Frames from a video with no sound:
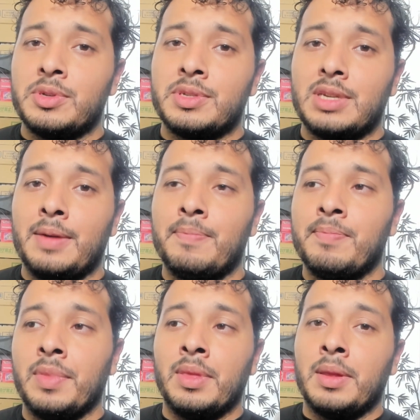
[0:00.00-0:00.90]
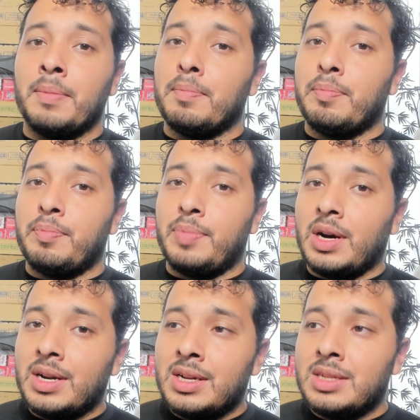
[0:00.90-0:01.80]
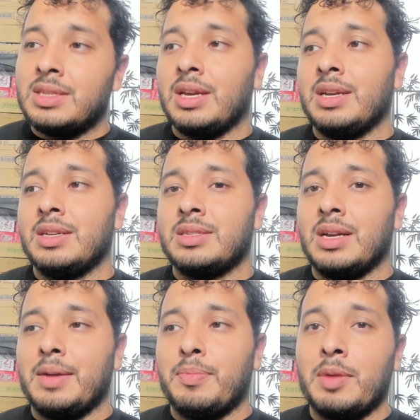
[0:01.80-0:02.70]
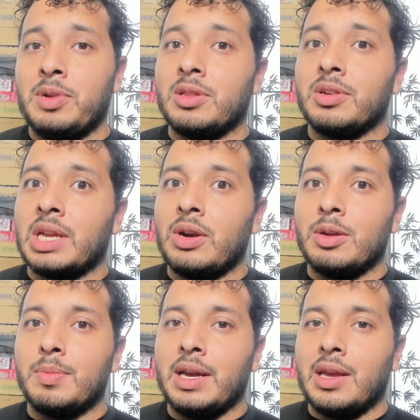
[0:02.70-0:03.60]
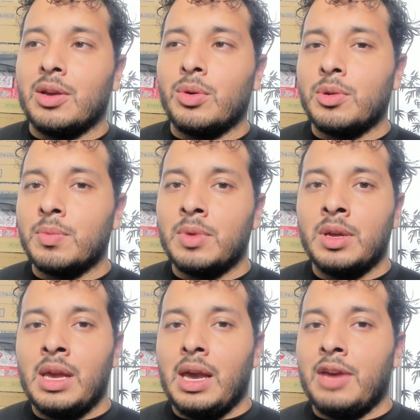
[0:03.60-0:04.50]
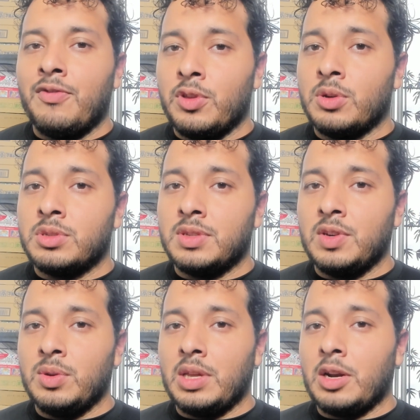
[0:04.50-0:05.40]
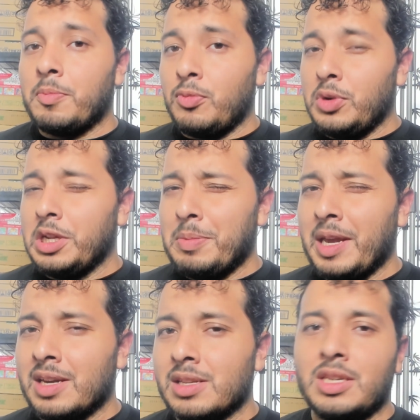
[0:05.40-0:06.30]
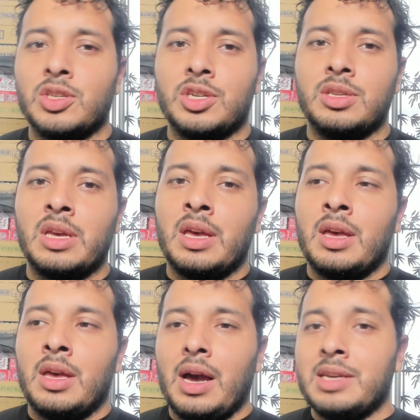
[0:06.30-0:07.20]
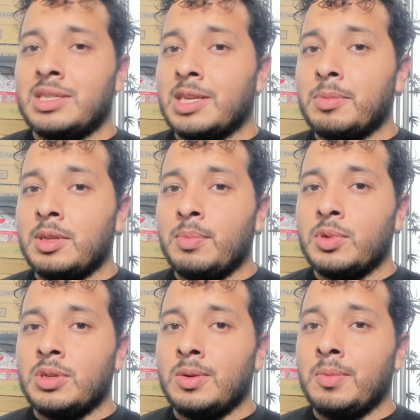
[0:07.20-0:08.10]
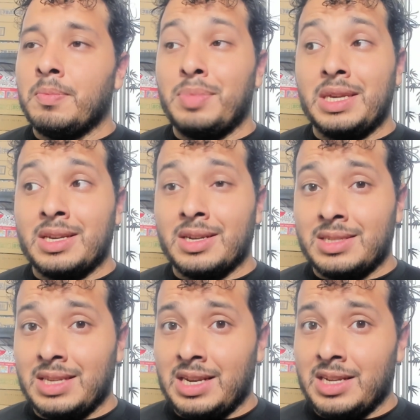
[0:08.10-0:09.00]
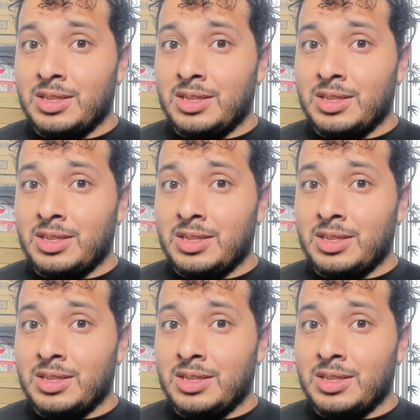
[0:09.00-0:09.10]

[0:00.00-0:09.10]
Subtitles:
set, but it's primarily carried by Iono. And for those of you that are really paying attention, I skipped number 2 because it's